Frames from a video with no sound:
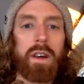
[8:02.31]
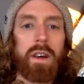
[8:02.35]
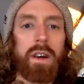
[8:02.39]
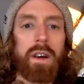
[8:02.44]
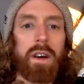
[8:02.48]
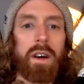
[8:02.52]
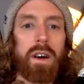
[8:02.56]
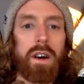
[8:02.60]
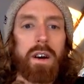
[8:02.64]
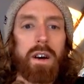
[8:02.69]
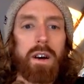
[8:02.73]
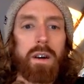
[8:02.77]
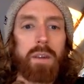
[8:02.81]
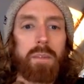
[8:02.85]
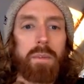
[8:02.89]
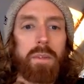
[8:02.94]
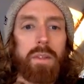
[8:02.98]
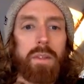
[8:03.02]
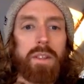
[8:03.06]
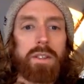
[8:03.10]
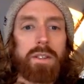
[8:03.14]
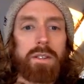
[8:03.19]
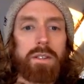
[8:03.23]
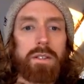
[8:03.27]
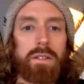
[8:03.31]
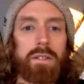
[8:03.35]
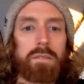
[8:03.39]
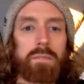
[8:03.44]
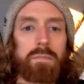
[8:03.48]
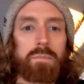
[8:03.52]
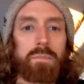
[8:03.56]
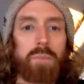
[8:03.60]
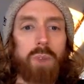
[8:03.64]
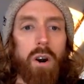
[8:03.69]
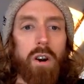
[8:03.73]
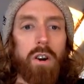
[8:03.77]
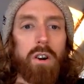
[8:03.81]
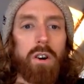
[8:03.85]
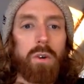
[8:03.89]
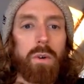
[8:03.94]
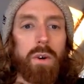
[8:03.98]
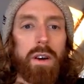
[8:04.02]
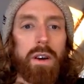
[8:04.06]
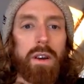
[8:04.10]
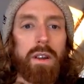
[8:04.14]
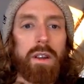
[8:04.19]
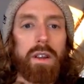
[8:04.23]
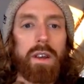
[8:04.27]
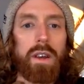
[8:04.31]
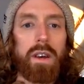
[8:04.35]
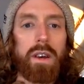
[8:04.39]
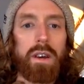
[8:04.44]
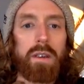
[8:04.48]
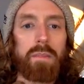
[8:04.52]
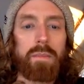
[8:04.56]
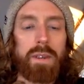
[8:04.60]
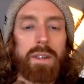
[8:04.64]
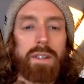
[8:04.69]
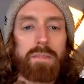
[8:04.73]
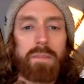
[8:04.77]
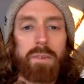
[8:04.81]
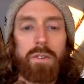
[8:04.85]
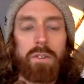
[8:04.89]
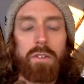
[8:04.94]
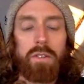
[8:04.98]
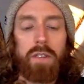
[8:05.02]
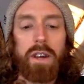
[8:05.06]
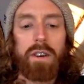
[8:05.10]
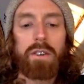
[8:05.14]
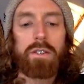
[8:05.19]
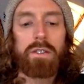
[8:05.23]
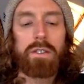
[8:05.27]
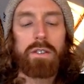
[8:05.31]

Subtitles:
But let's borrow it and make some other letters.